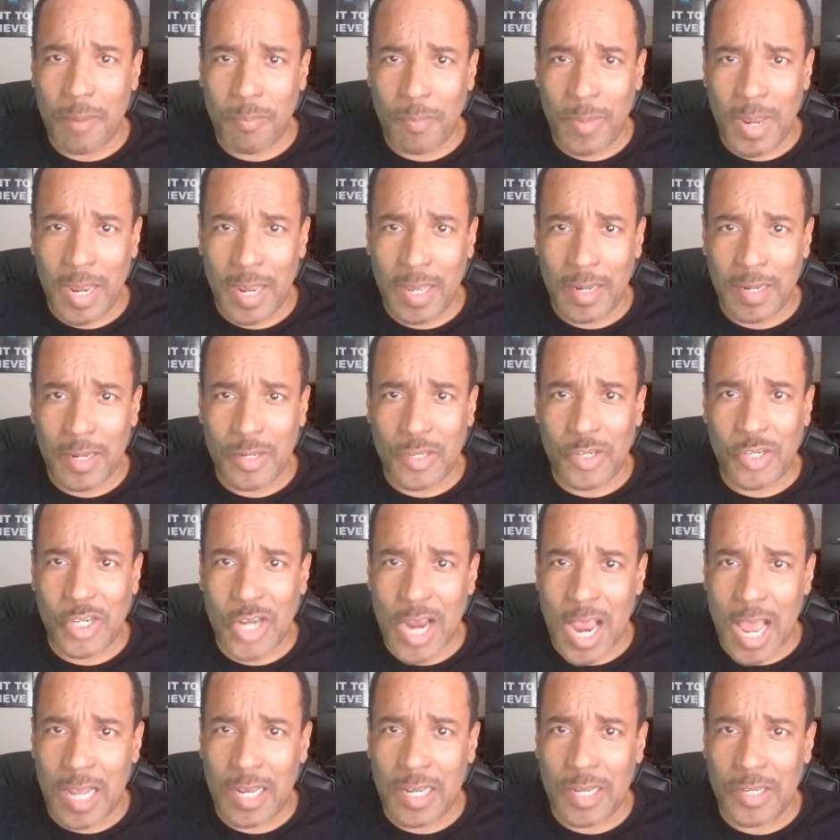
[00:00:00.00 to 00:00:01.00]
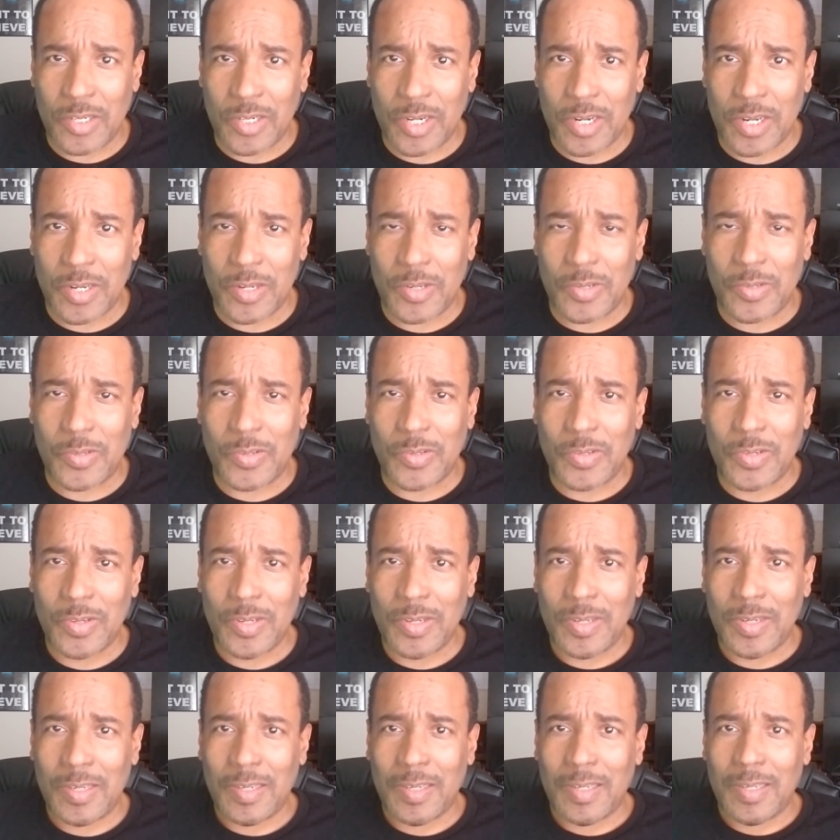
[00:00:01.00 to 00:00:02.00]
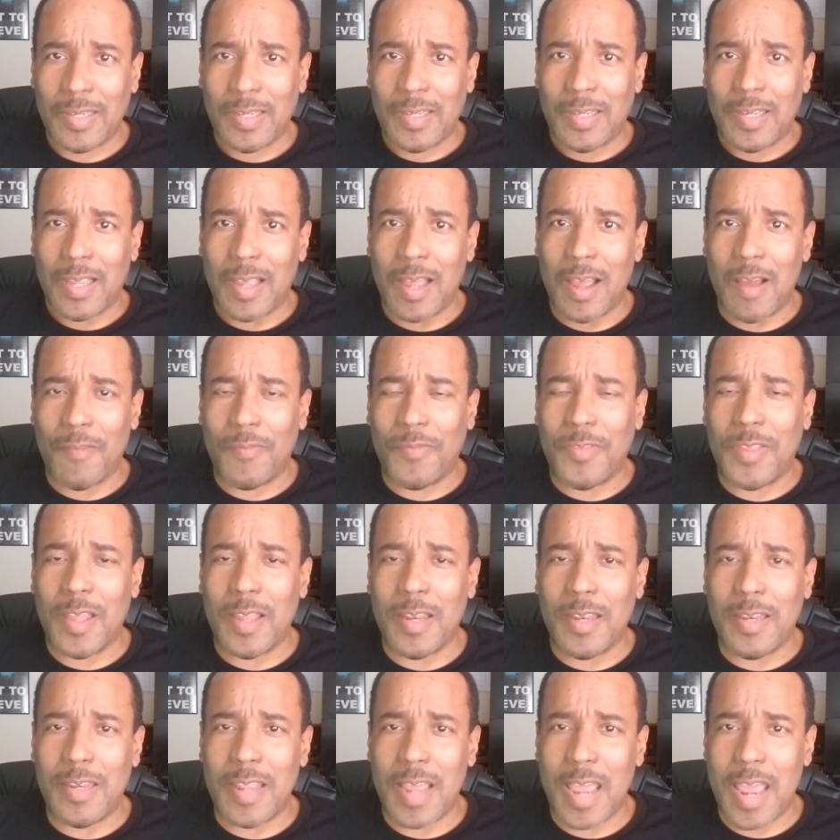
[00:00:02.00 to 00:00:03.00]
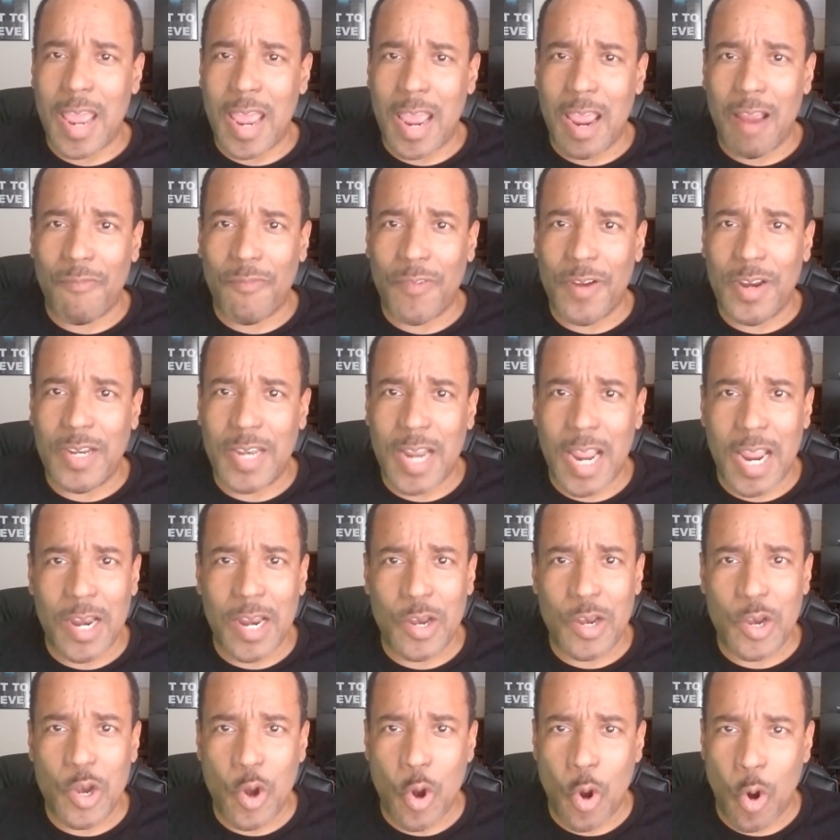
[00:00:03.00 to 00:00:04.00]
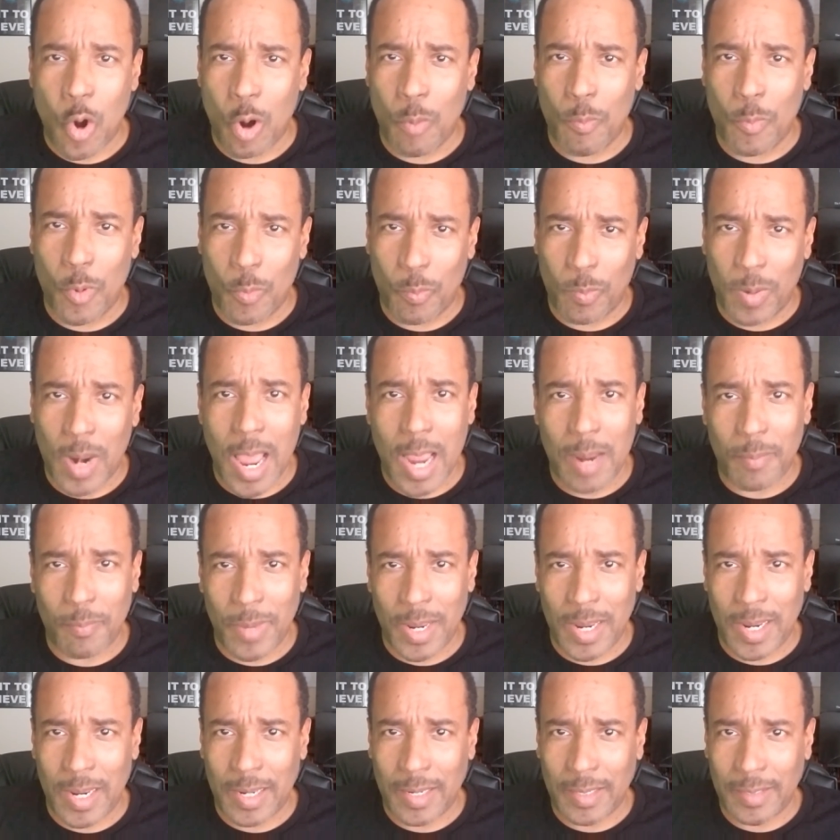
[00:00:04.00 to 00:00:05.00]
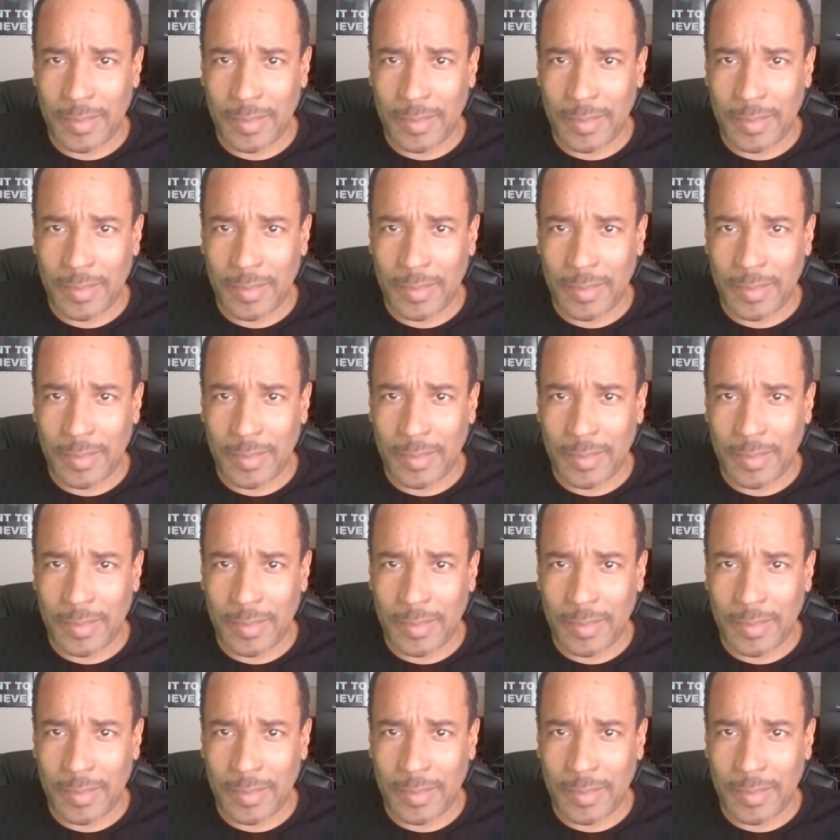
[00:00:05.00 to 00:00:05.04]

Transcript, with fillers: man, the challenges of the, the everyday normal black man.